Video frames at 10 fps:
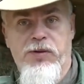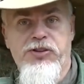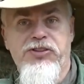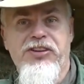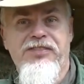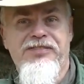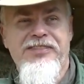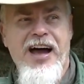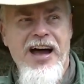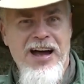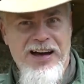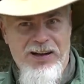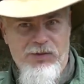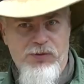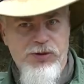It's just tying
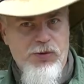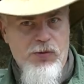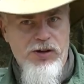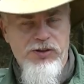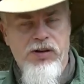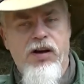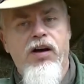it was the question.